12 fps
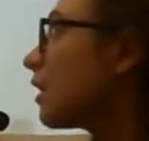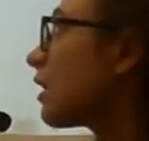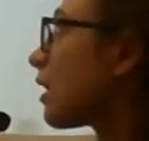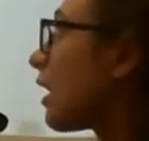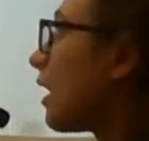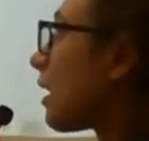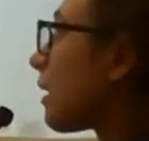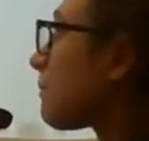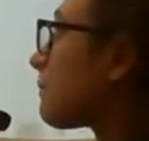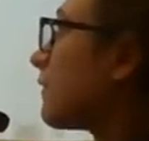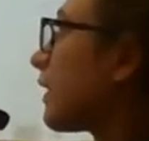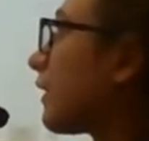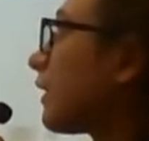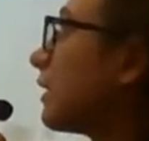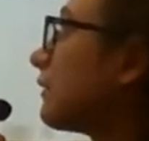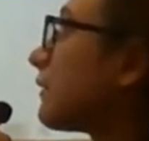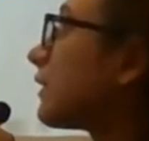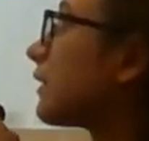Very,
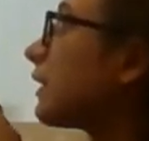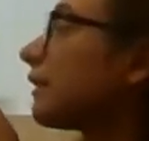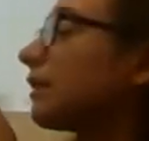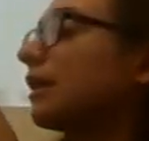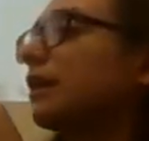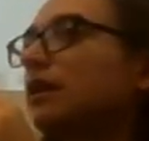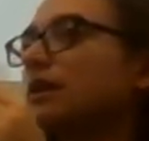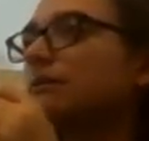very thin, and it